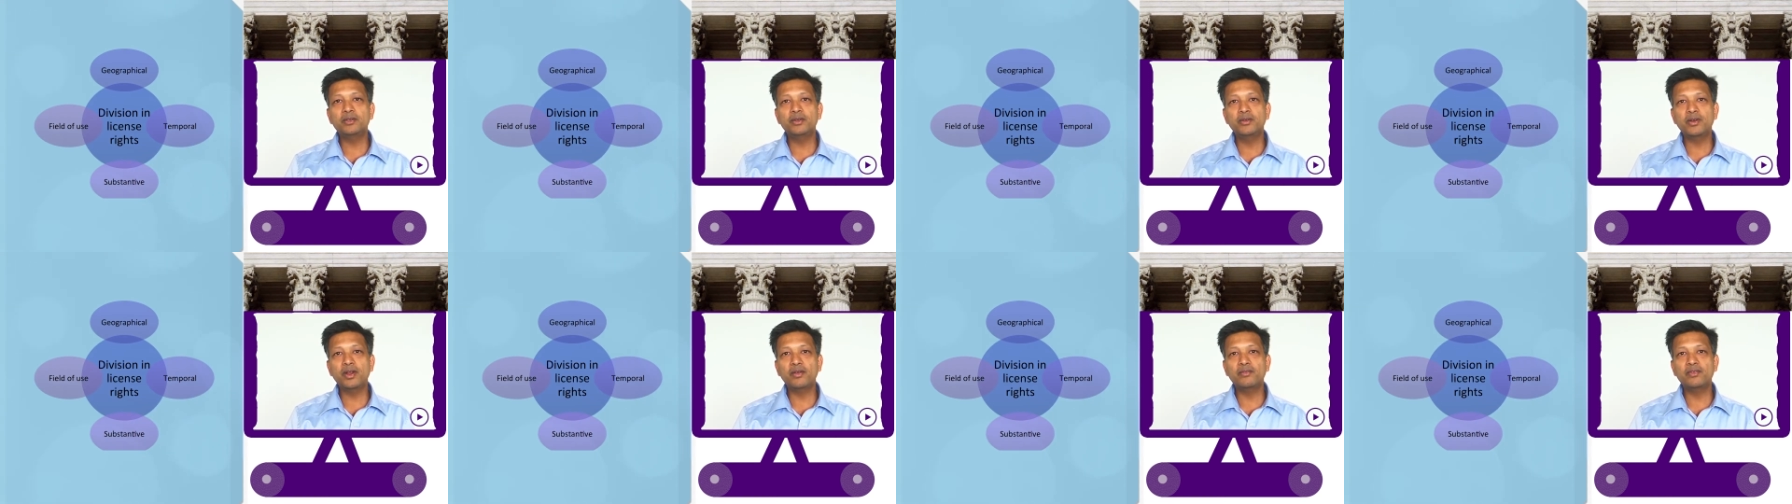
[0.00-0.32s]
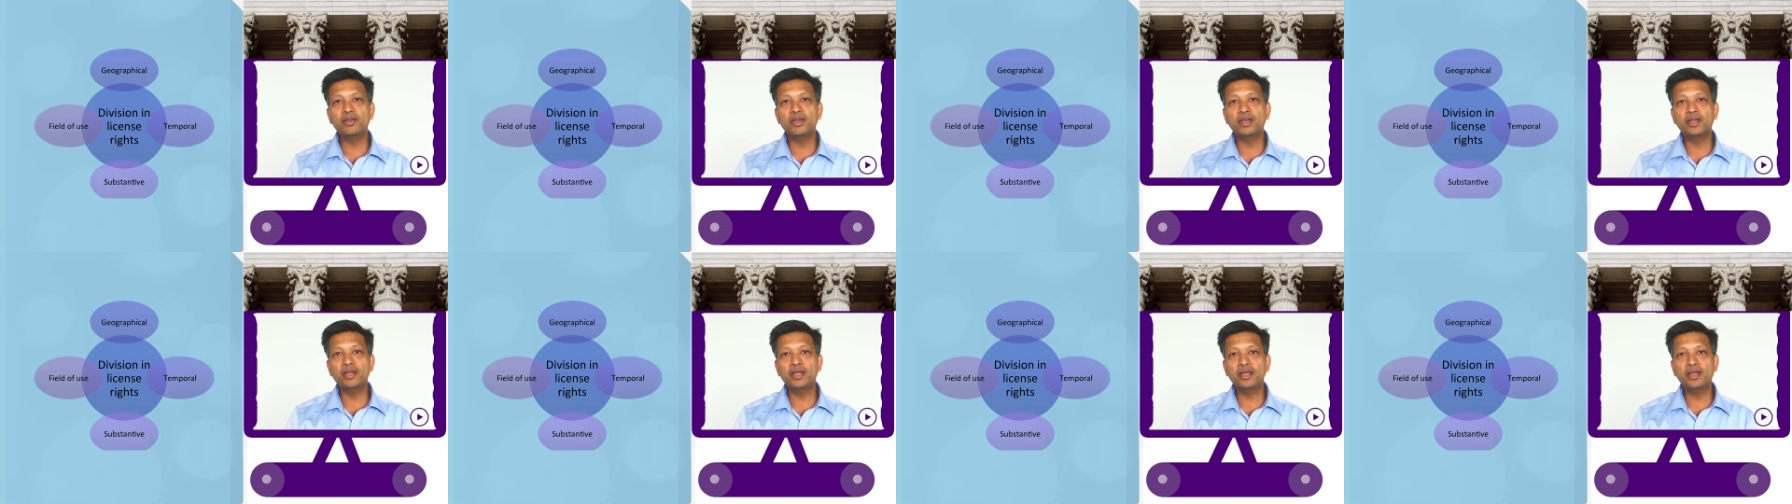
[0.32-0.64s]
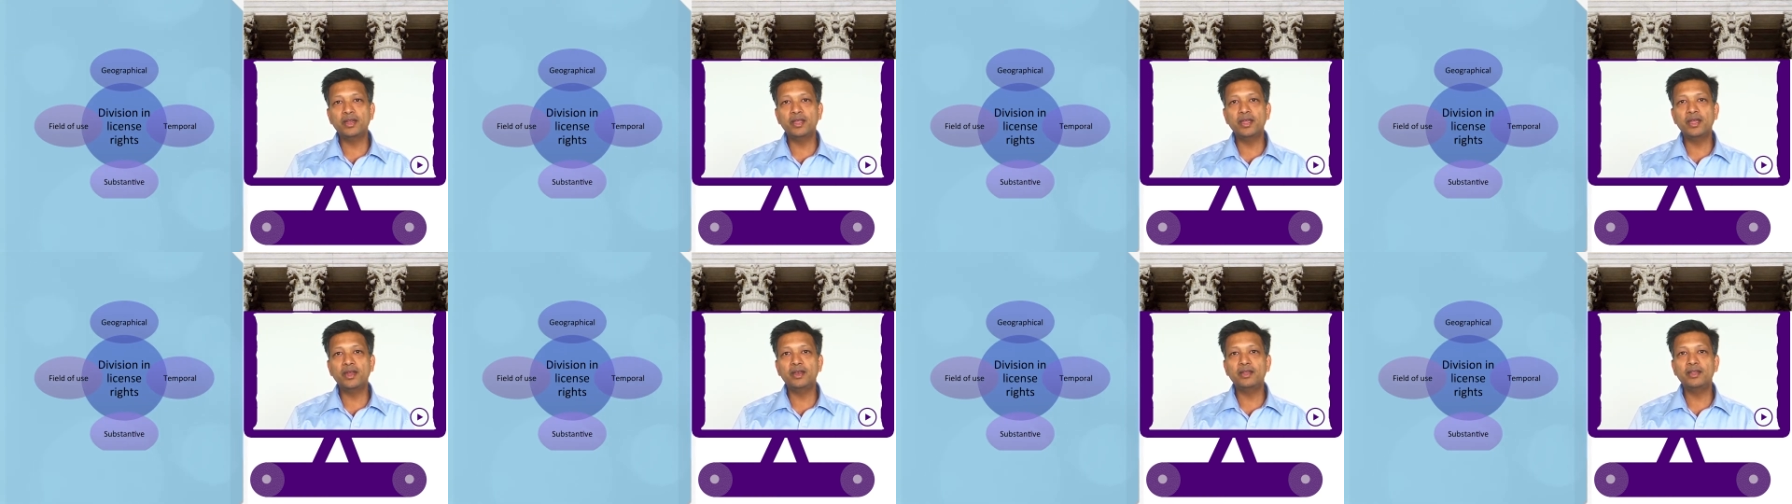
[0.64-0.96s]
geographical
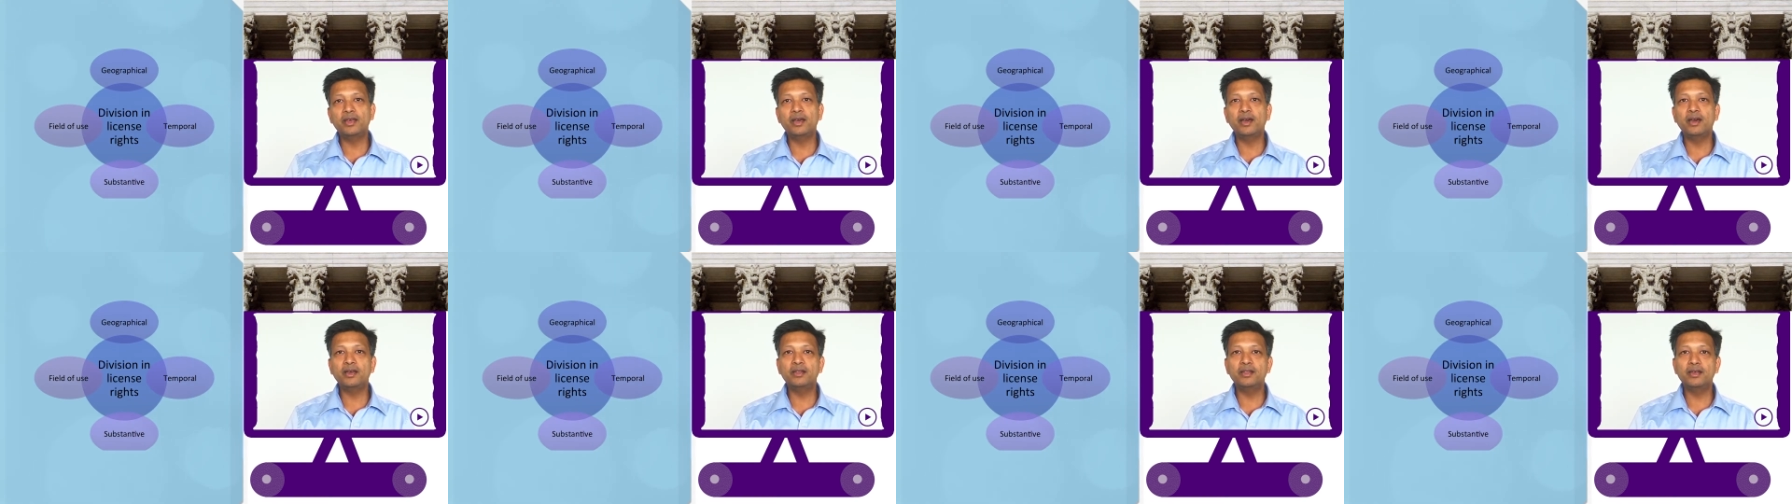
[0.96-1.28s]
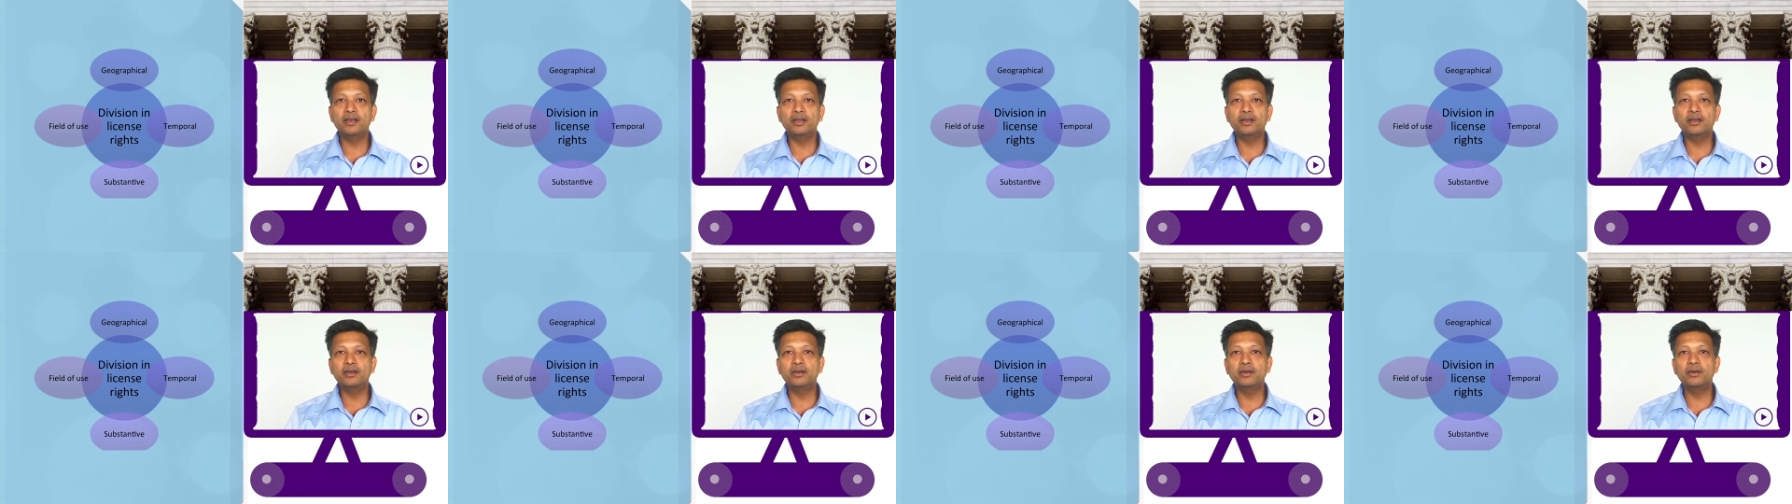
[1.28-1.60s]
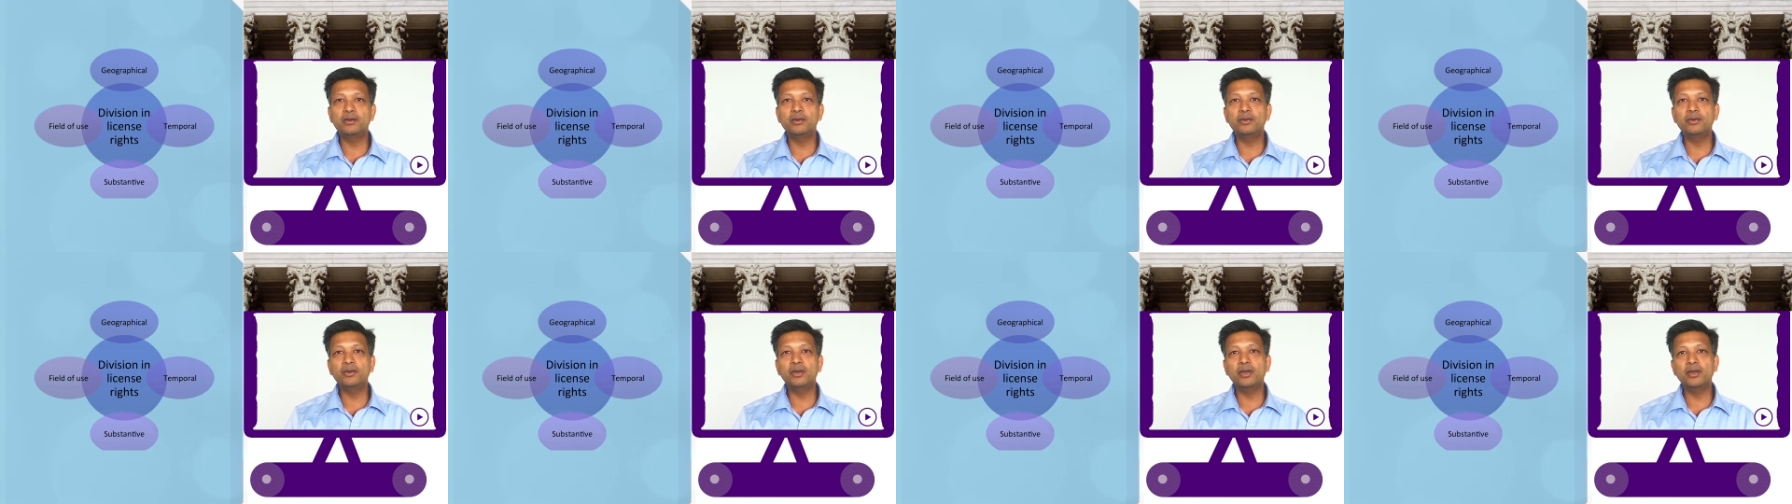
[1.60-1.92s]
area and the other
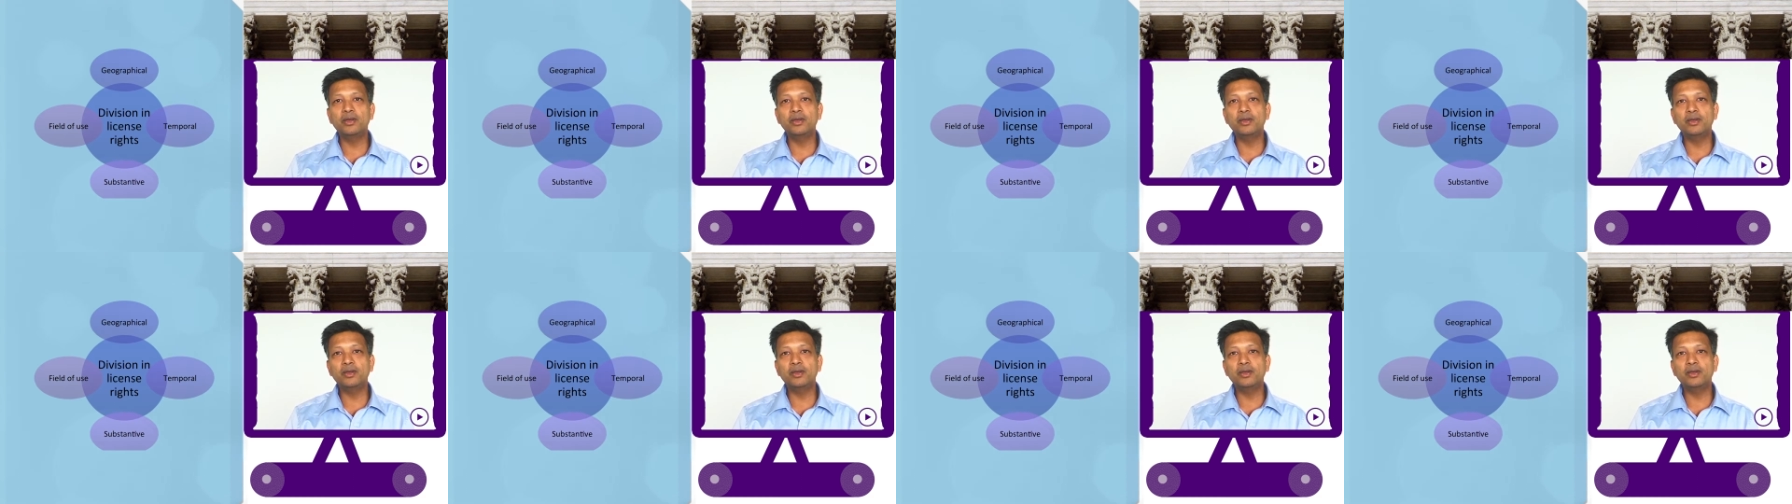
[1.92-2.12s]
to